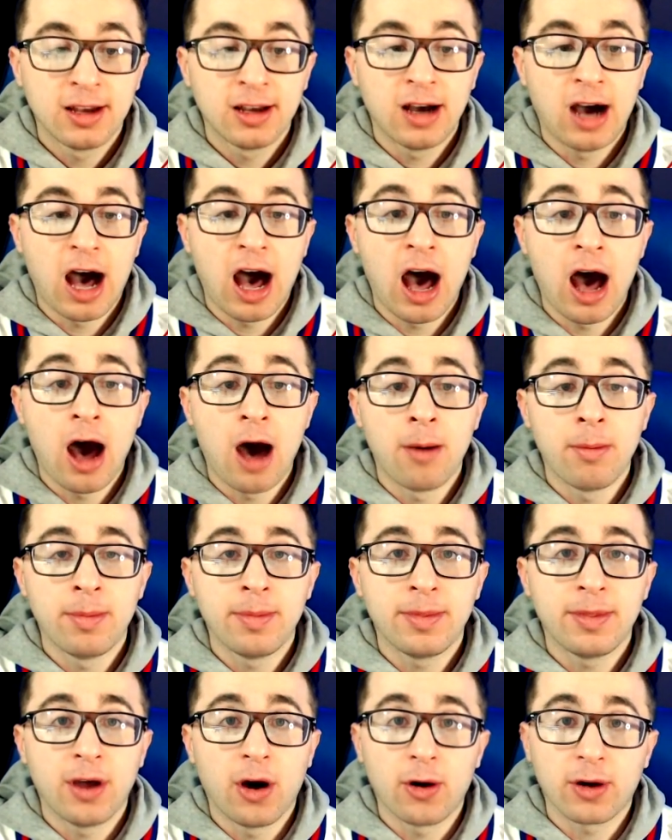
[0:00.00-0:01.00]

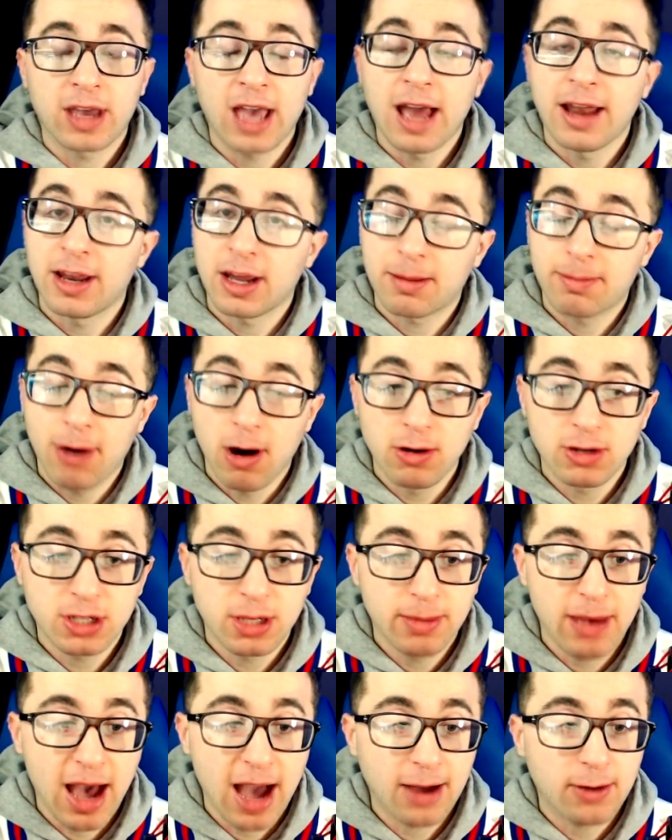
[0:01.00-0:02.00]
They'll get Nick
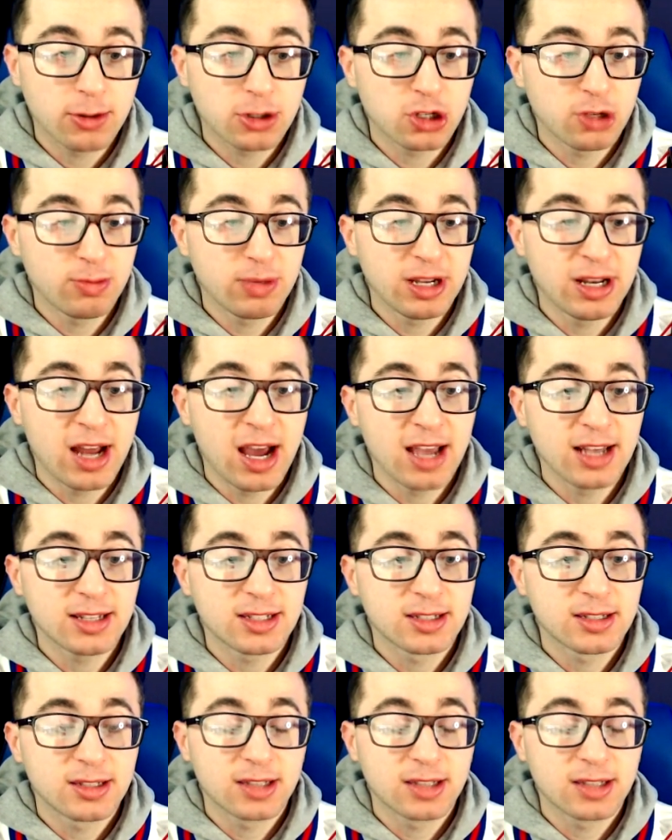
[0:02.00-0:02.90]
Bosa back, which will be nice.